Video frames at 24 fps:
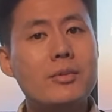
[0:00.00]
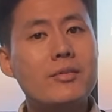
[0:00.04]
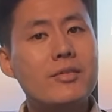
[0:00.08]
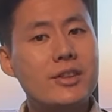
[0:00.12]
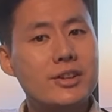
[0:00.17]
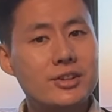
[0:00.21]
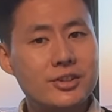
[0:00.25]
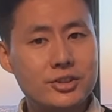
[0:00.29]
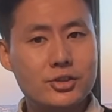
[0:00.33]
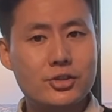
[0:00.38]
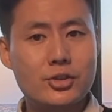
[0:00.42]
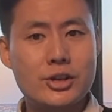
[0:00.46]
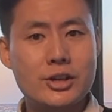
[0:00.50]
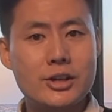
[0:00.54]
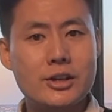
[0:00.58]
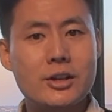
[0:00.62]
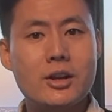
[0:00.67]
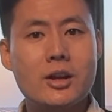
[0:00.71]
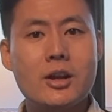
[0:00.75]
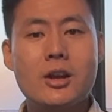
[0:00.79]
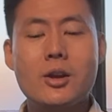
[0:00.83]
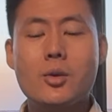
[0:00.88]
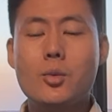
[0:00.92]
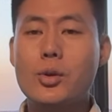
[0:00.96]
of the screen
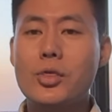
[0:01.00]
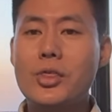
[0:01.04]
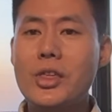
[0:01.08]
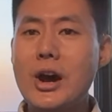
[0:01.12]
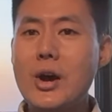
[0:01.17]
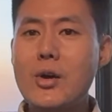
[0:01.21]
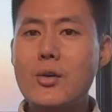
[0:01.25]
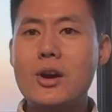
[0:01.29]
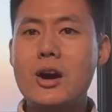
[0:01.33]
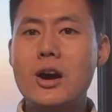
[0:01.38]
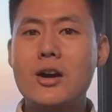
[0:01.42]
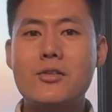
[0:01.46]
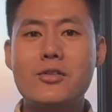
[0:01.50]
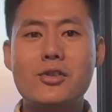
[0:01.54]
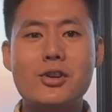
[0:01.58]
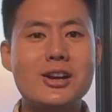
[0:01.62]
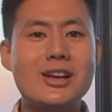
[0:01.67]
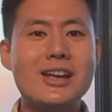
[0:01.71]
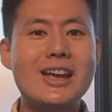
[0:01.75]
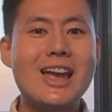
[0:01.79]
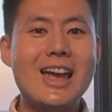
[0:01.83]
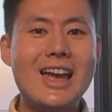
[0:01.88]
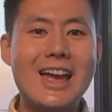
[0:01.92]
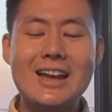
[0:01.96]
without
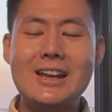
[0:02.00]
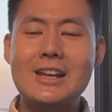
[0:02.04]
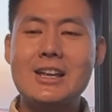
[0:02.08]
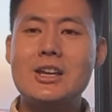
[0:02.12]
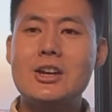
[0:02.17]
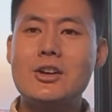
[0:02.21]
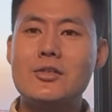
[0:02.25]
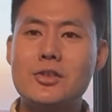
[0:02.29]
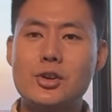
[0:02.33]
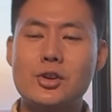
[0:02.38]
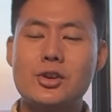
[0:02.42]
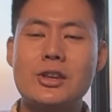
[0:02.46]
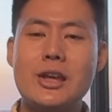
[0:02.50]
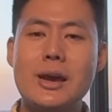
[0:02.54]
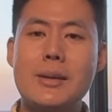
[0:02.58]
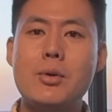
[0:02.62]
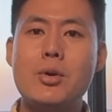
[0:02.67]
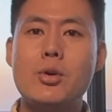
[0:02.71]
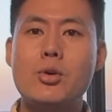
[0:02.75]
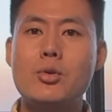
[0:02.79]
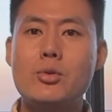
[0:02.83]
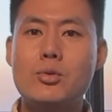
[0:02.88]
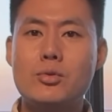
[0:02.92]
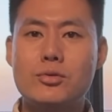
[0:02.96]
covering any of your
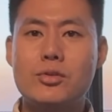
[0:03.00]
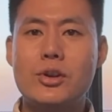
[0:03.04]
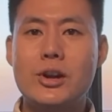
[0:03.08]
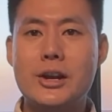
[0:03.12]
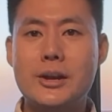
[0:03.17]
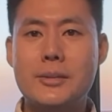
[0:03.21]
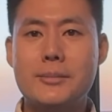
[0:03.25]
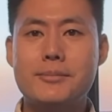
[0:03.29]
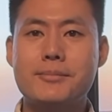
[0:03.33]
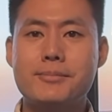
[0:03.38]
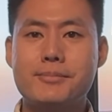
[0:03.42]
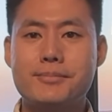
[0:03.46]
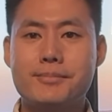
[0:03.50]
demo frame.